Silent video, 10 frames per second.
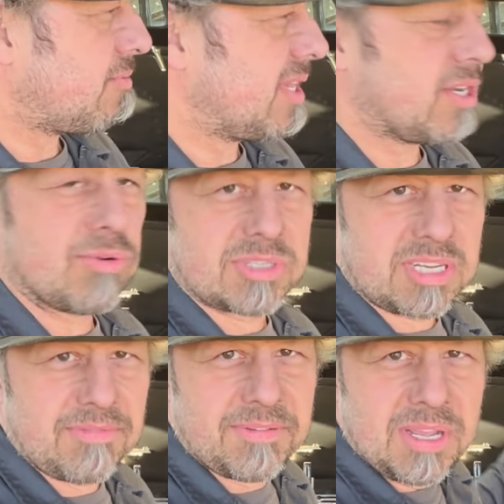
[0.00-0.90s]
really cool
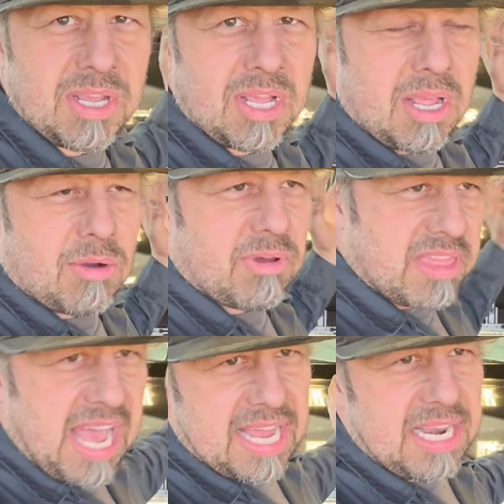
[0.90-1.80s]
stuff with
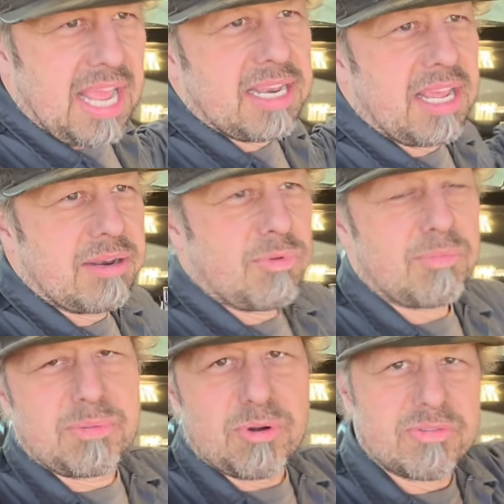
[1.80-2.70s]
that. And then we'll
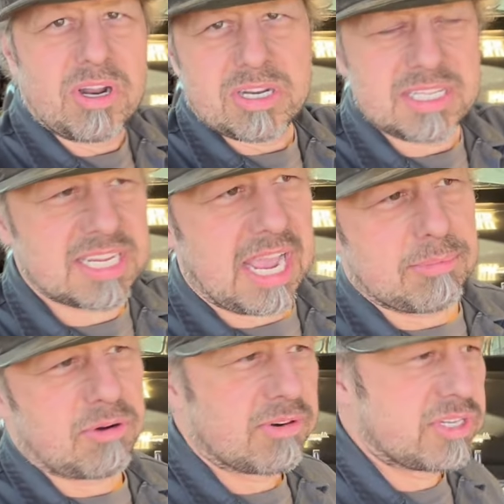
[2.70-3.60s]
be moving on to this
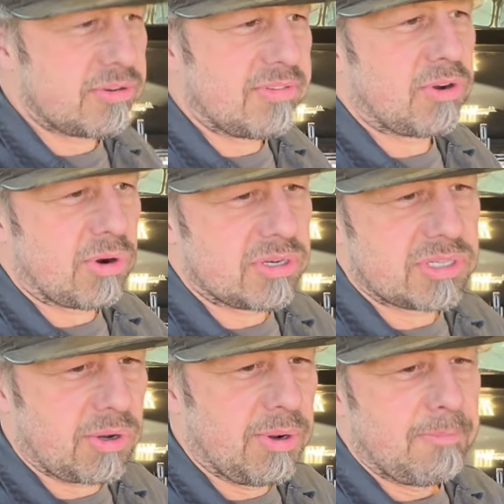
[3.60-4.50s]
cab over too, of course.
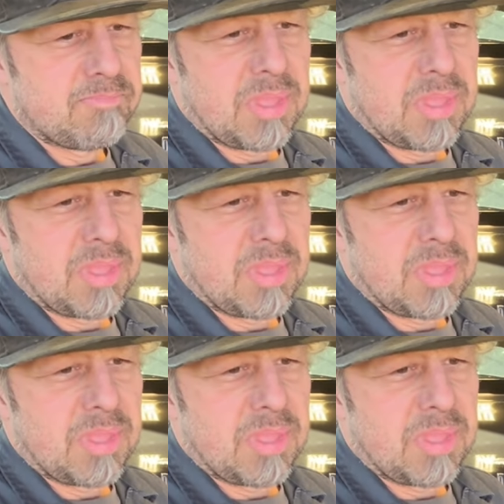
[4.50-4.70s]
So